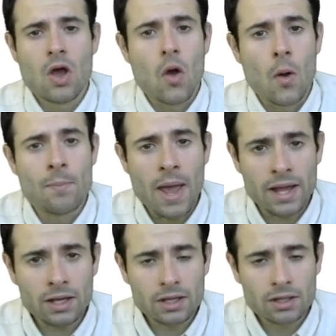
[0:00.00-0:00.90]
A
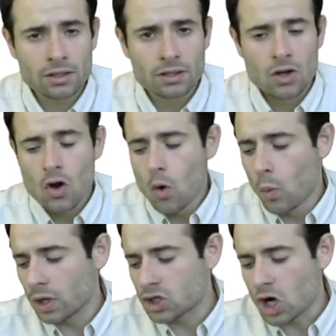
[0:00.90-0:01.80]
bank
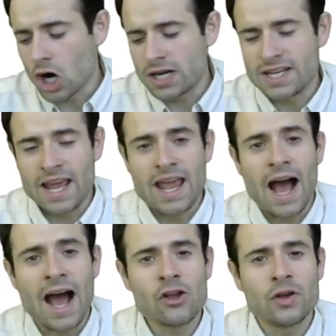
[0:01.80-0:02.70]
will charge a
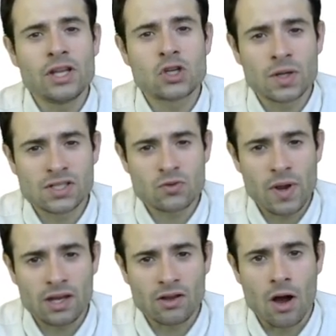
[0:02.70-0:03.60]
higher interest
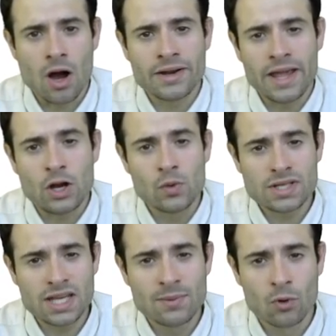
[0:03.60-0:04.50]
rate on a
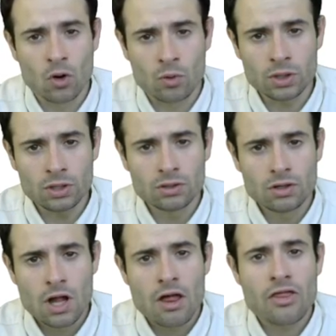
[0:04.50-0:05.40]
risky borrower
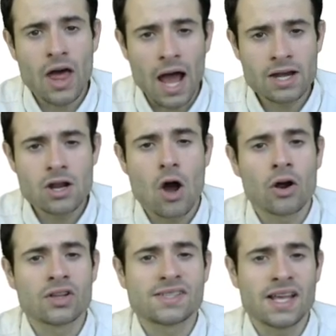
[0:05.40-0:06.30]
than
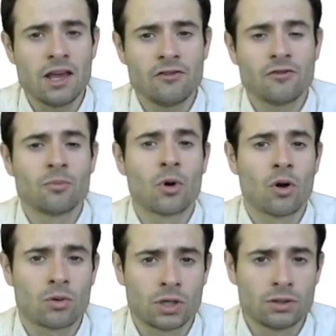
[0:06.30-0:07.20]
on a safe
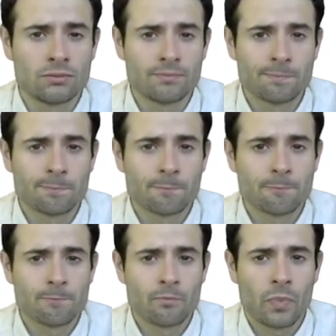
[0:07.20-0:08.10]
borrower.
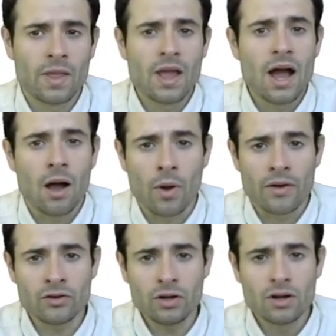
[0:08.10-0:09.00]

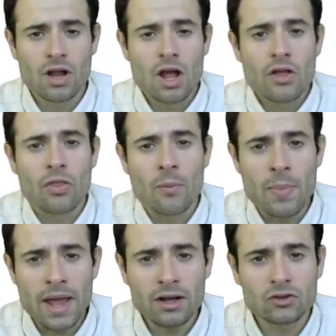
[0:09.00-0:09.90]
However, the
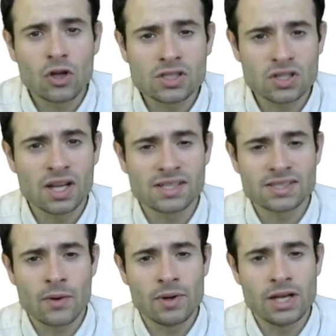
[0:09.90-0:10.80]
bank doesn't
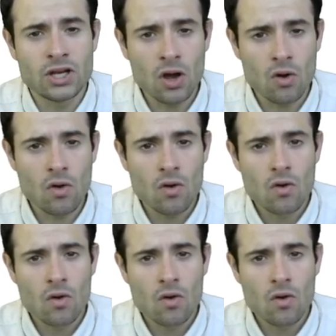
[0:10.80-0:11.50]
necessarily know